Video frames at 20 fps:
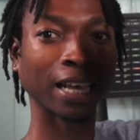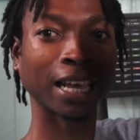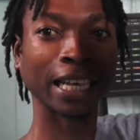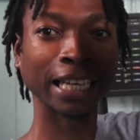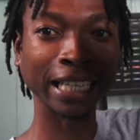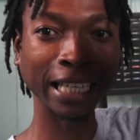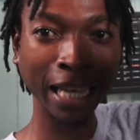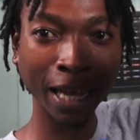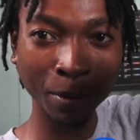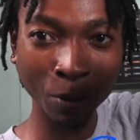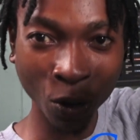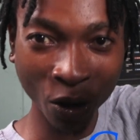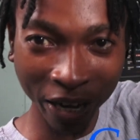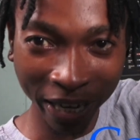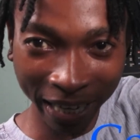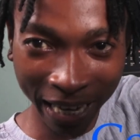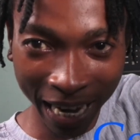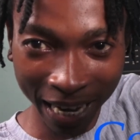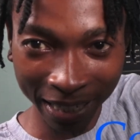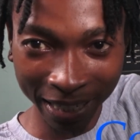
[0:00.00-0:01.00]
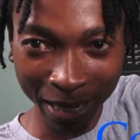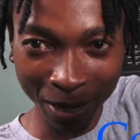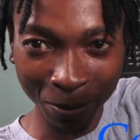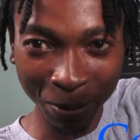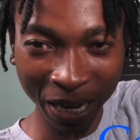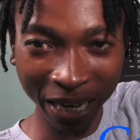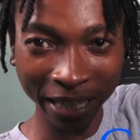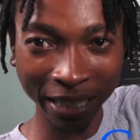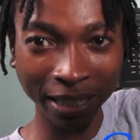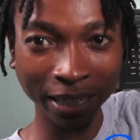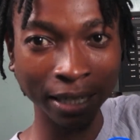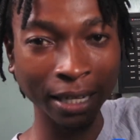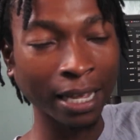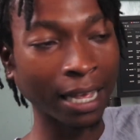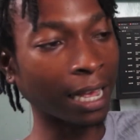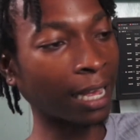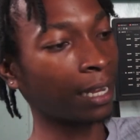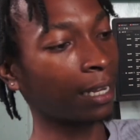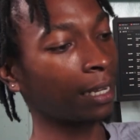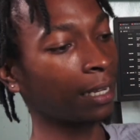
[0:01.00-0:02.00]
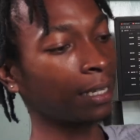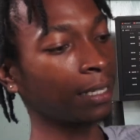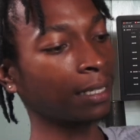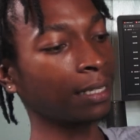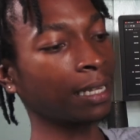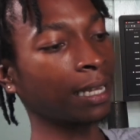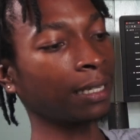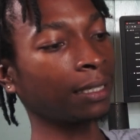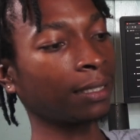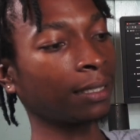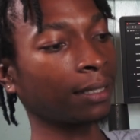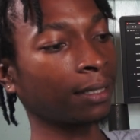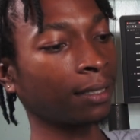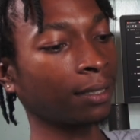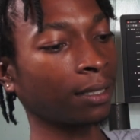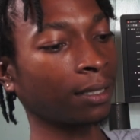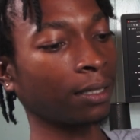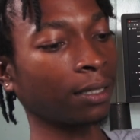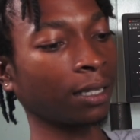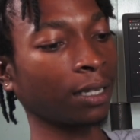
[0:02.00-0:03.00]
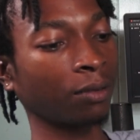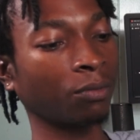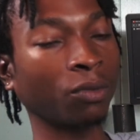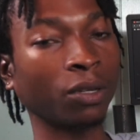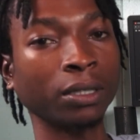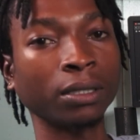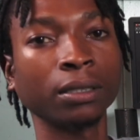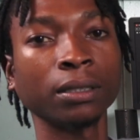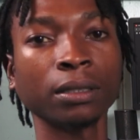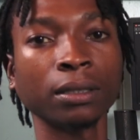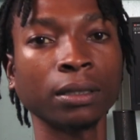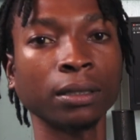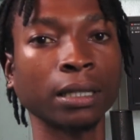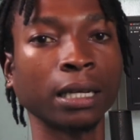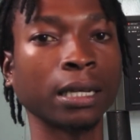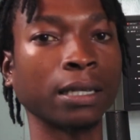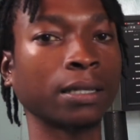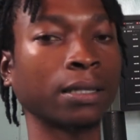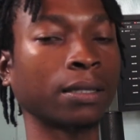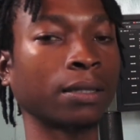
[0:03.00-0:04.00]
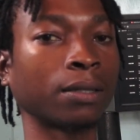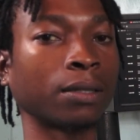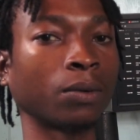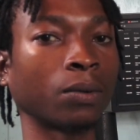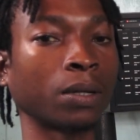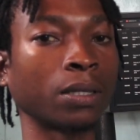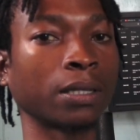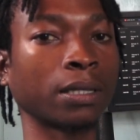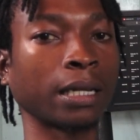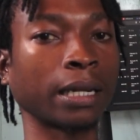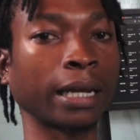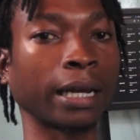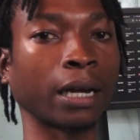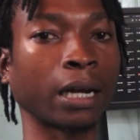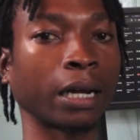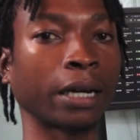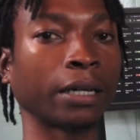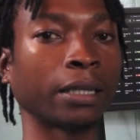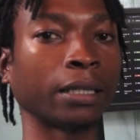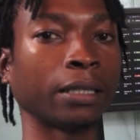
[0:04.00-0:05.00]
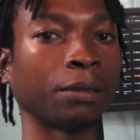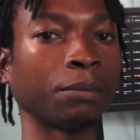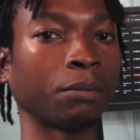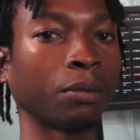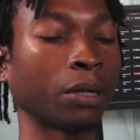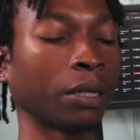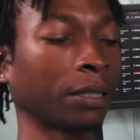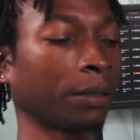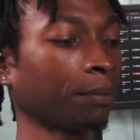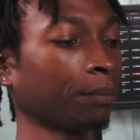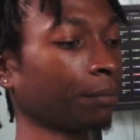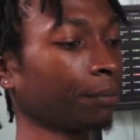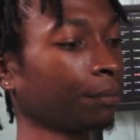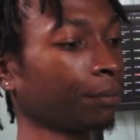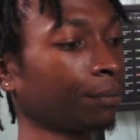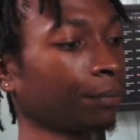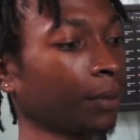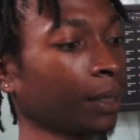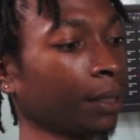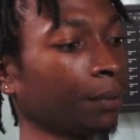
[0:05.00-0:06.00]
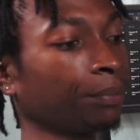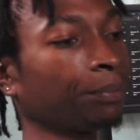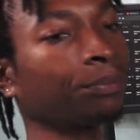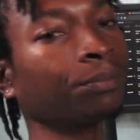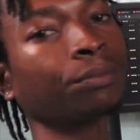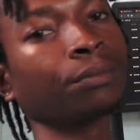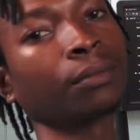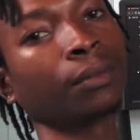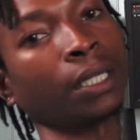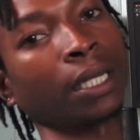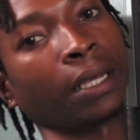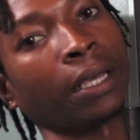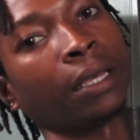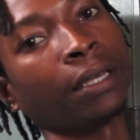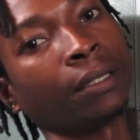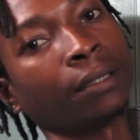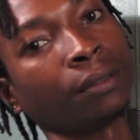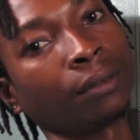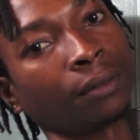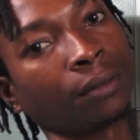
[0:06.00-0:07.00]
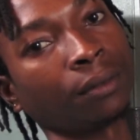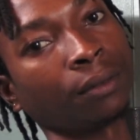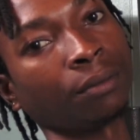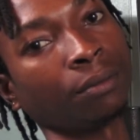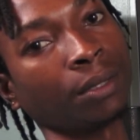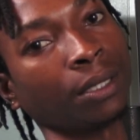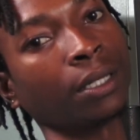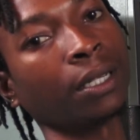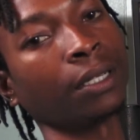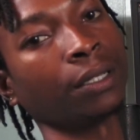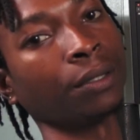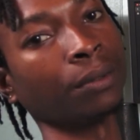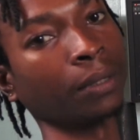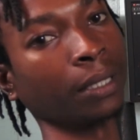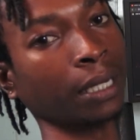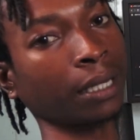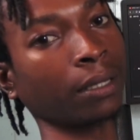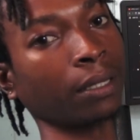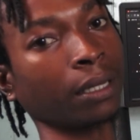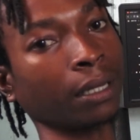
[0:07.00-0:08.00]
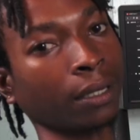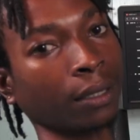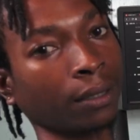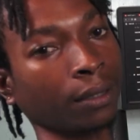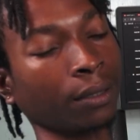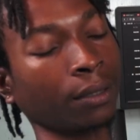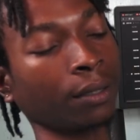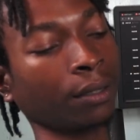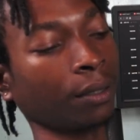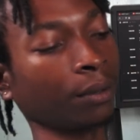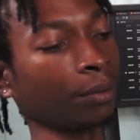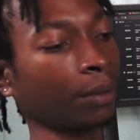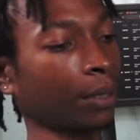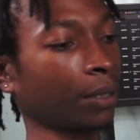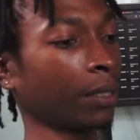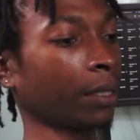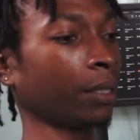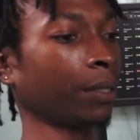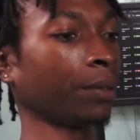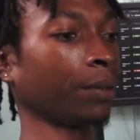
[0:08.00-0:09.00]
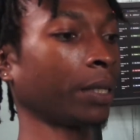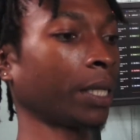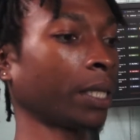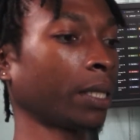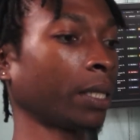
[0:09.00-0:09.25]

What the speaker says: Yeah, boy, got the mic. It's not the same one as the ones that I ordered, but hey, we still doing a thing. We still doing a